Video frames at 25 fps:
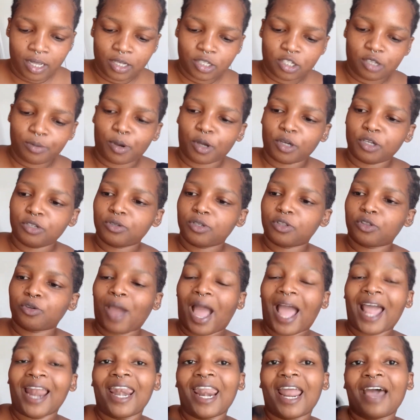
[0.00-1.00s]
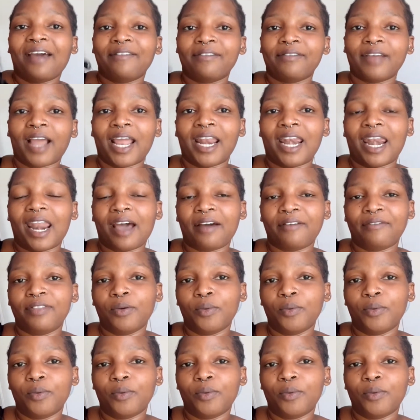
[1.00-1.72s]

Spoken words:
To be honest with you, I love